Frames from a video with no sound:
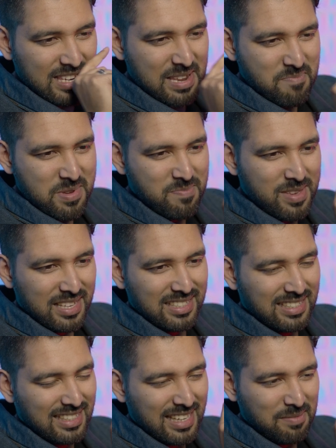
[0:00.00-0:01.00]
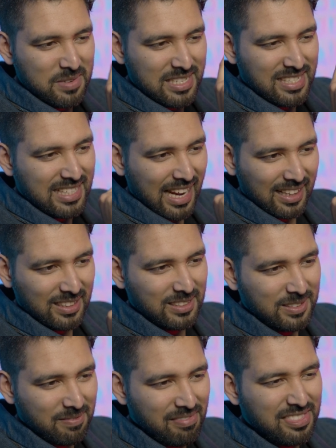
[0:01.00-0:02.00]
Let me say
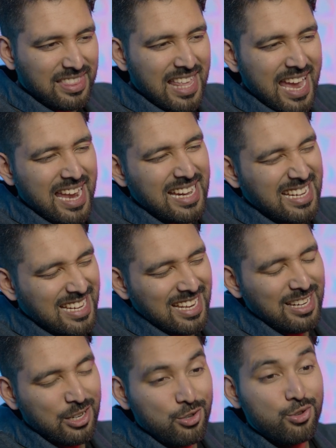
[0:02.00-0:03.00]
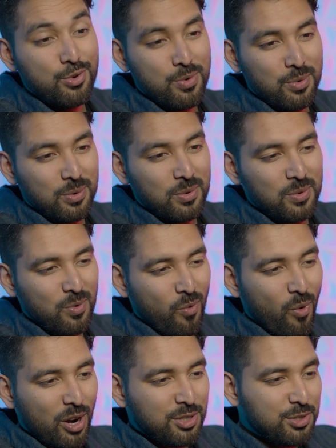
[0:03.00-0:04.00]
this. They didn't do
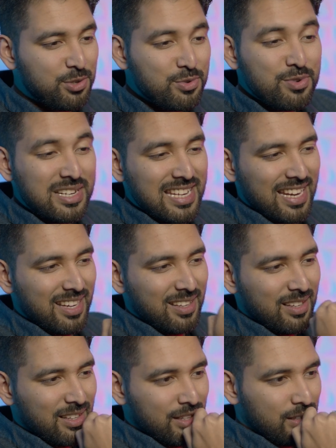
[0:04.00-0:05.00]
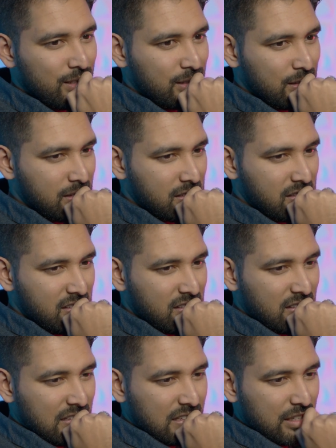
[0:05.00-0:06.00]
what you did.
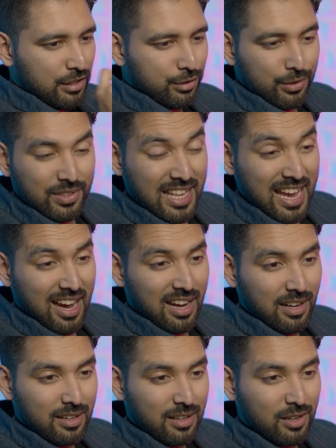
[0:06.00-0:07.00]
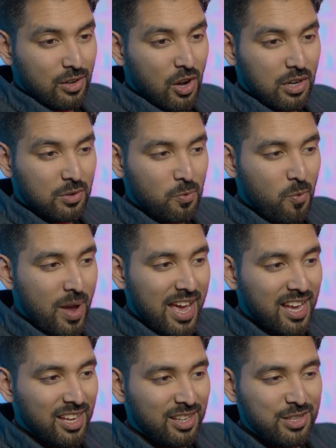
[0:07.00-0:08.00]
So they are not
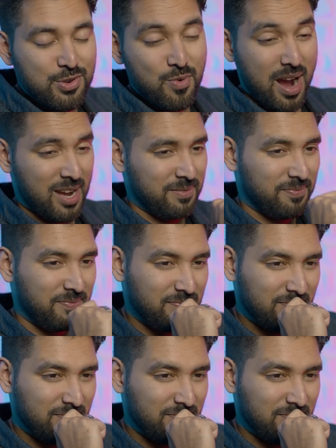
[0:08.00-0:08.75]
where you are.